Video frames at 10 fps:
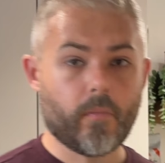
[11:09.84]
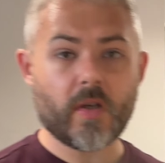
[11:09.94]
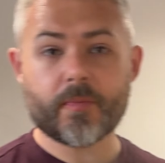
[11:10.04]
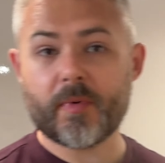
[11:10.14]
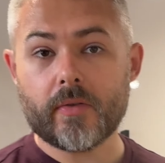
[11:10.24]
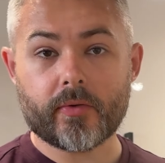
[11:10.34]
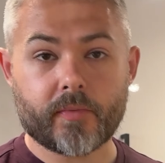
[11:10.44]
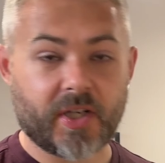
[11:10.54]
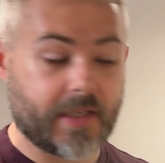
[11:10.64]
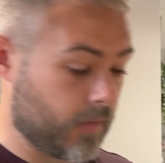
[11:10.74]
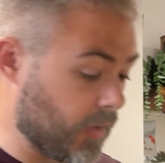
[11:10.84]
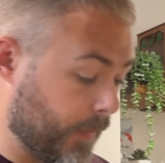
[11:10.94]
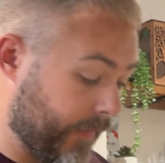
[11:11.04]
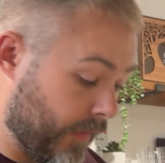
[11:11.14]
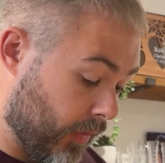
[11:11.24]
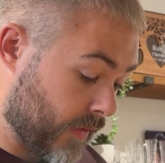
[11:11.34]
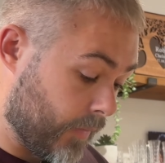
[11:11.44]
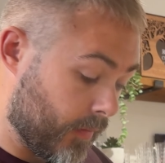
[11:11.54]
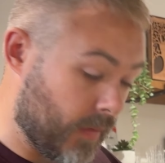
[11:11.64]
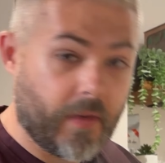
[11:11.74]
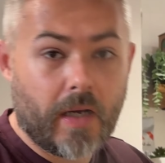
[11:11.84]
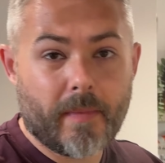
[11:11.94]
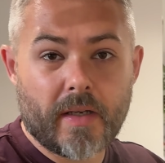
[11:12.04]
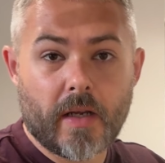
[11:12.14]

Sprinkle some cheese on top if you want to as well, that'd be